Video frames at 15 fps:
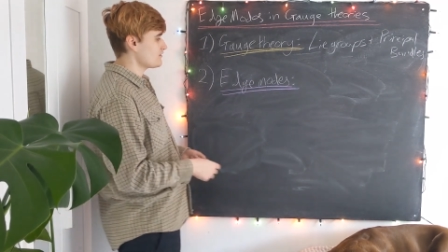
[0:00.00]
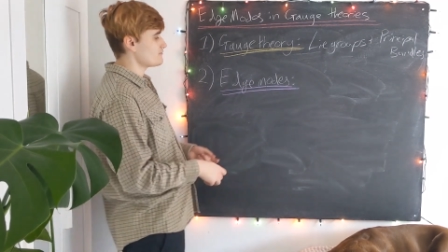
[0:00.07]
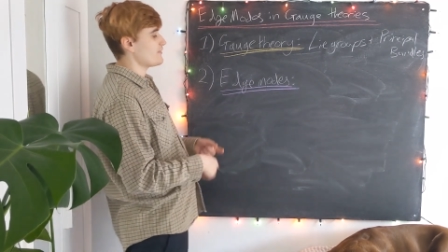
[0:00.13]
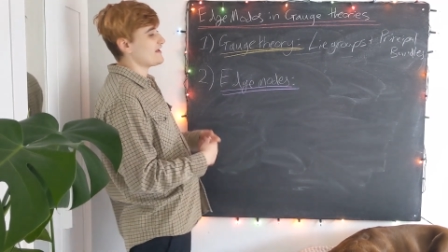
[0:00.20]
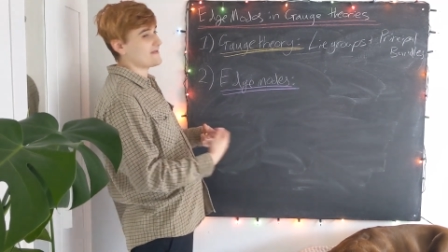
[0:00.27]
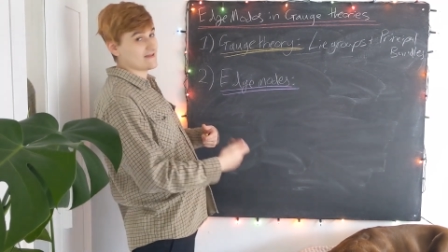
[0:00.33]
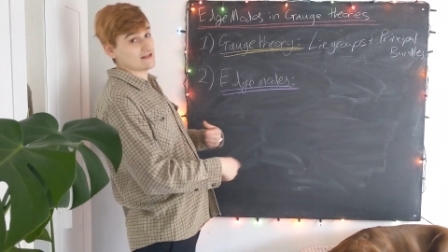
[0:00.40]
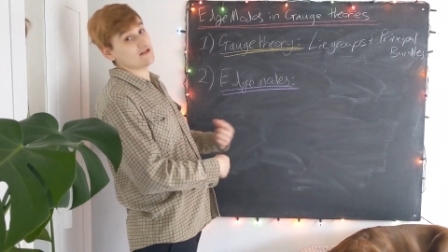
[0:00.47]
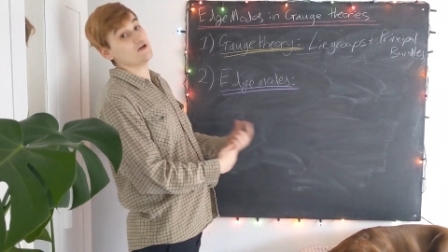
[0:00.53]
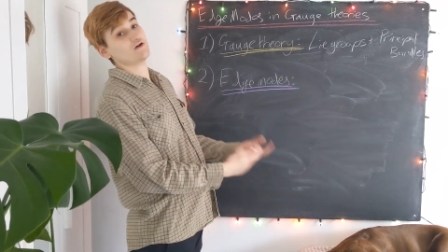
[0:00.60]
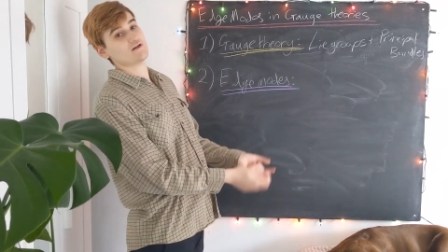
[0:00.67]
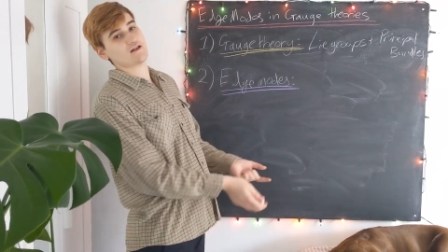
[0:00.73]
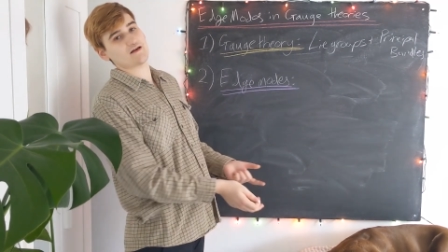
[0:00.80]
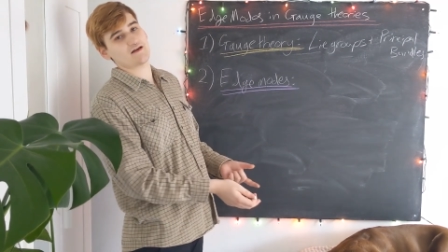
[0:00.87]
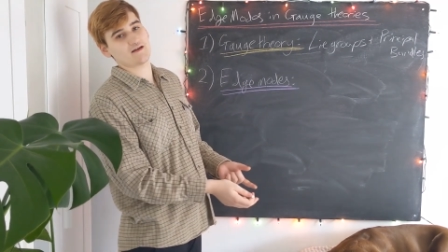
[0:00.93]
make it
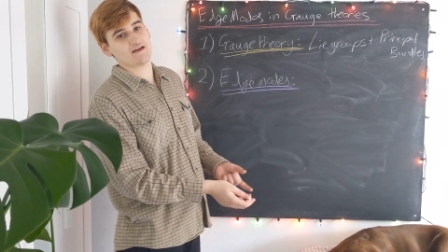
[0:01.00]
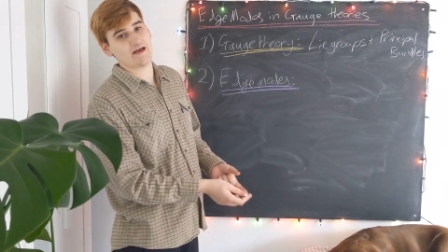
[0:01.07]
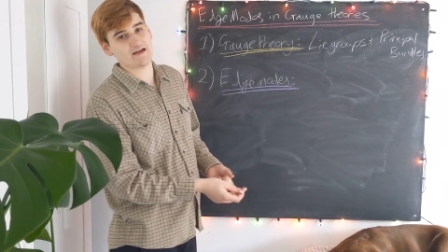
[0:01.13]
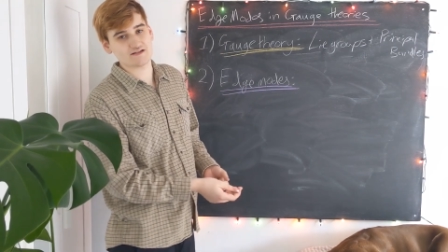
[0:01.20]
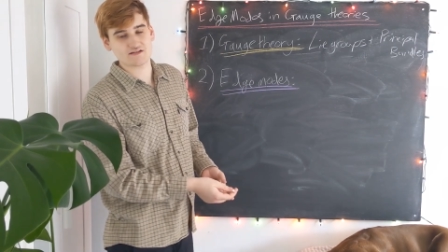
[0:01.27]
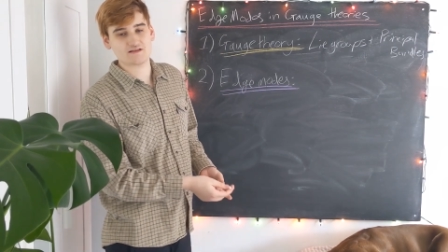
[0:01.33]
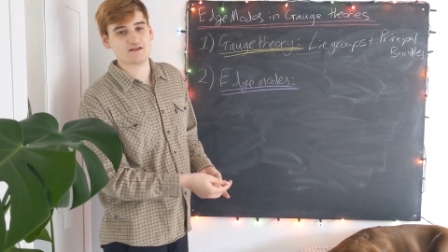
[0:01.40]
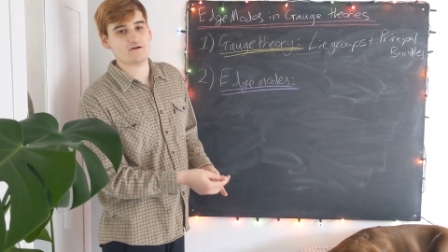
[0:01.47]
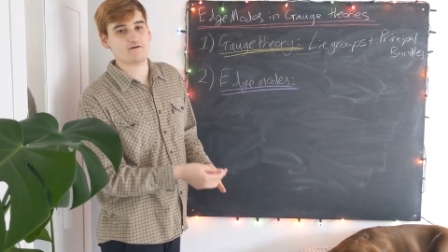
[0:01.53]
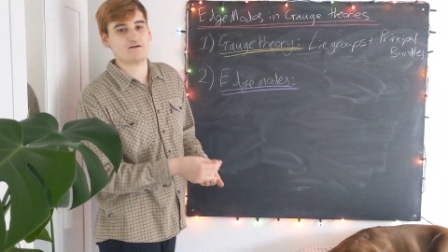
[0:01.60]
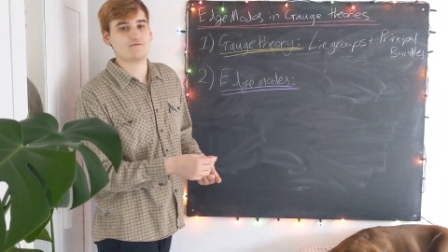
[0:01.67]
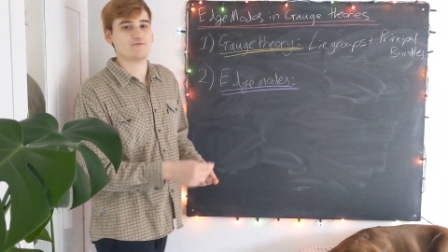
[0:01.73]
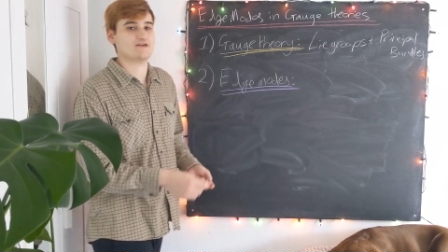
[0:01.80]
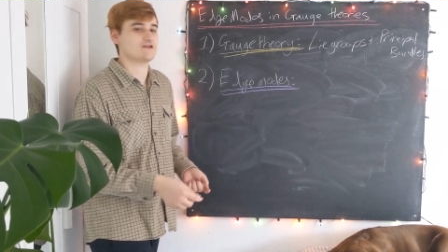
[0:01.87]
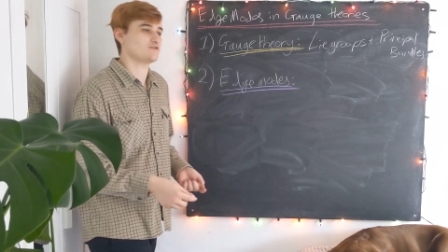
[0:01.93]
look like a gauge theory
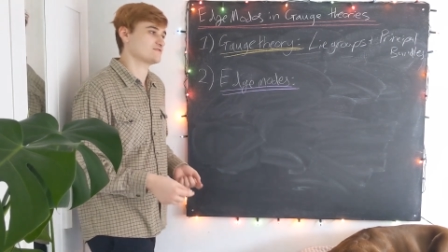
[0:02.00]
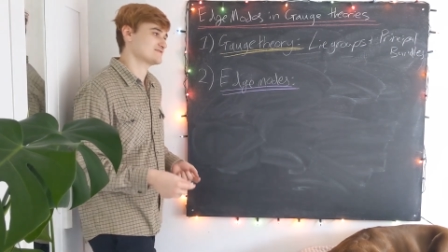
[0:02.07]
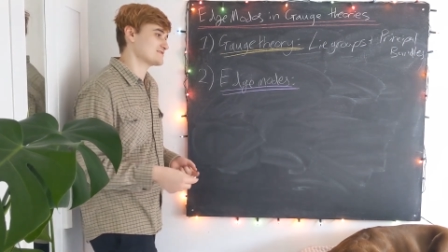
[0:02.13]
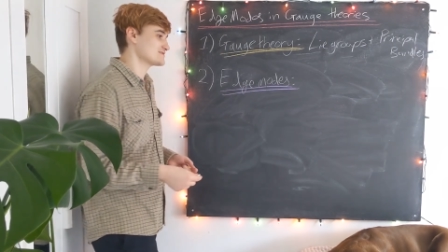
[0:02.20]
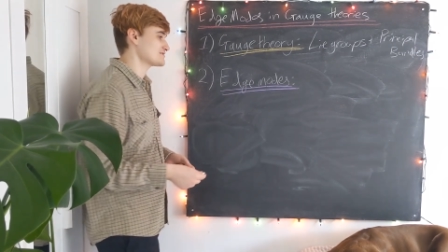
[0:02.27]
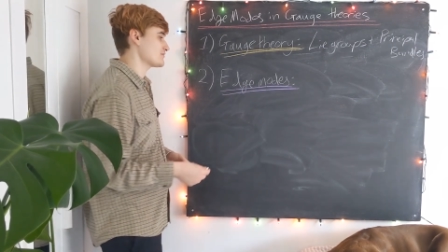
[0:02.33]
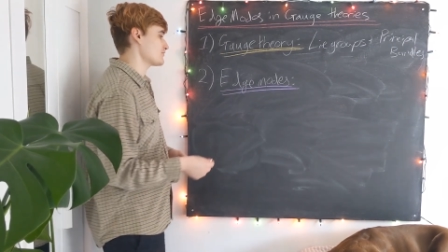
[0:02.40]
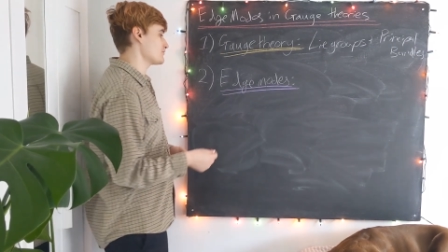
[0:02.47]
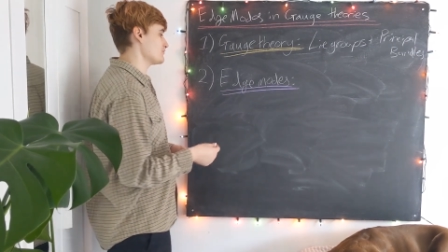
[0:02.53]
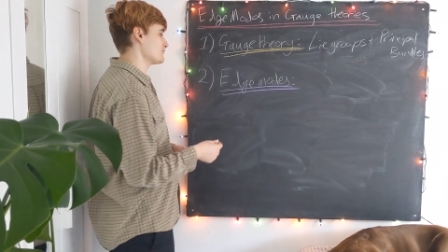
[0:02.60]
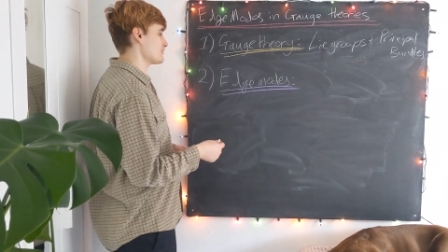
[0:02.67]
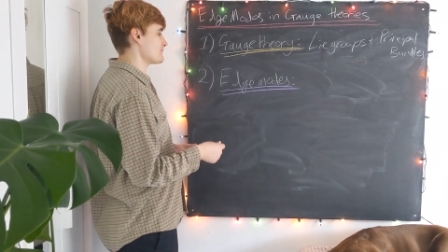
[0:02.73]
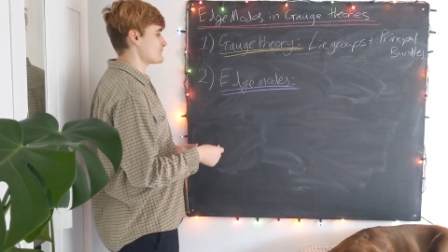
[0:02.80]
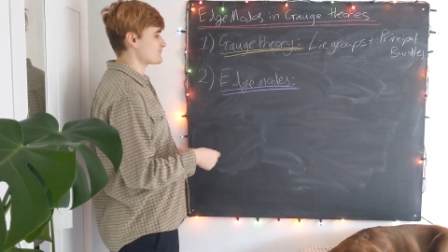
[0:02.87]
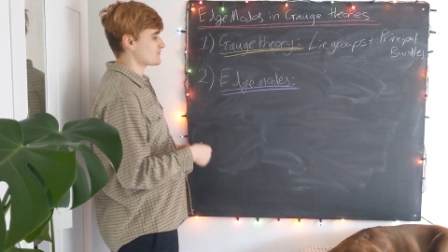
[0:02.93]
if we use the
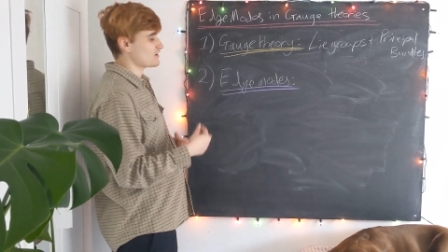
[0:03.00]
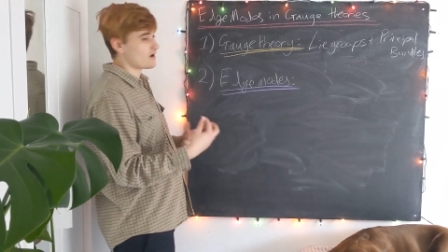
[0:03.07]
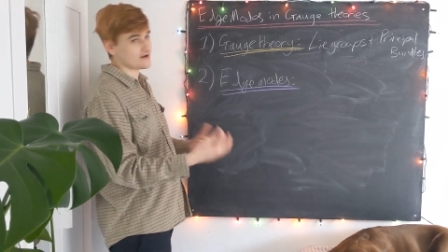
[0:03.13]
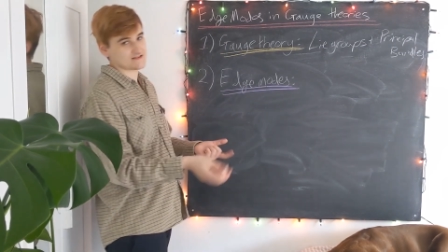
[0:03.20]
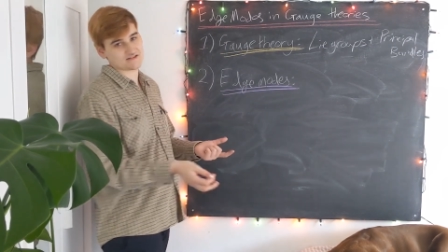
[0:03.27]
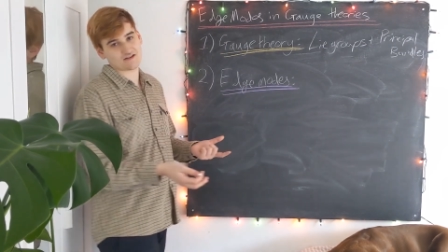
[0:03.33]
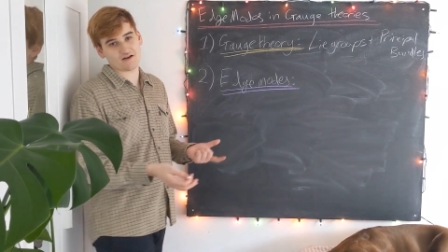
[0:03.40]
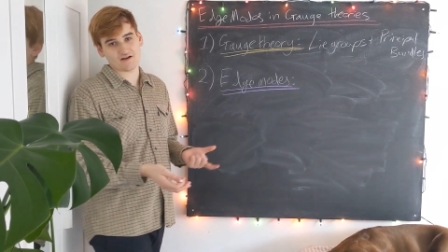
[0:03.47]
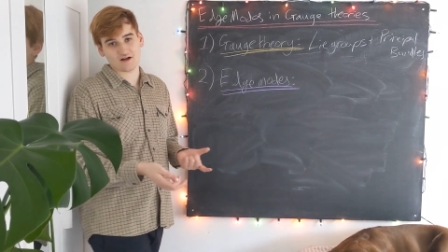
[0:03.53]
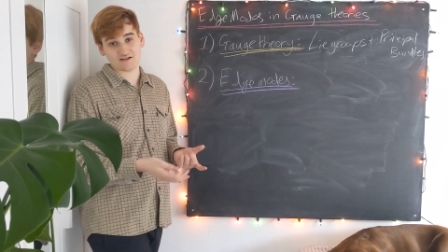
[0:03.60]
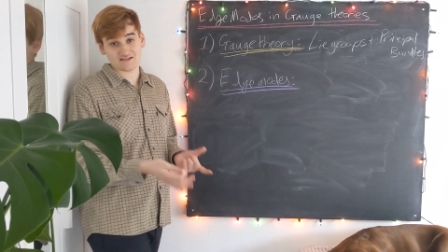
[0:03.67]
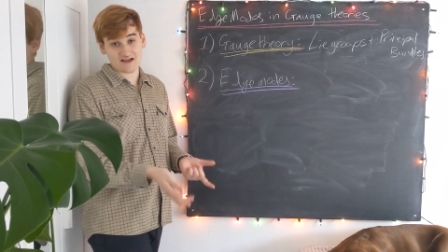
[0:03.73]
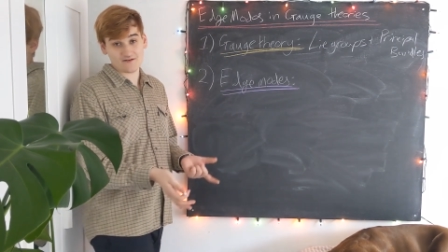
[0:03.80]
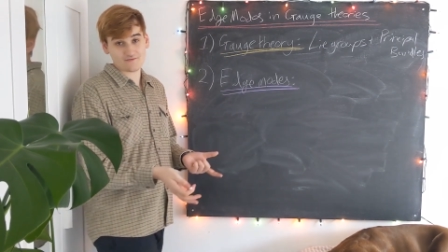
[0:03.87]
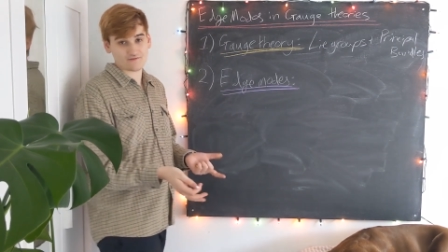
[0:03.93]
so-called
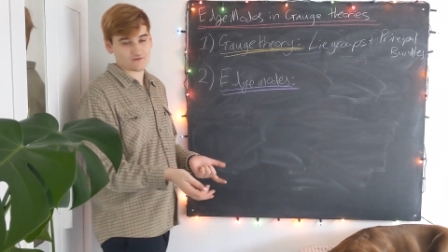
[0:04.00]
Einstein-Cartan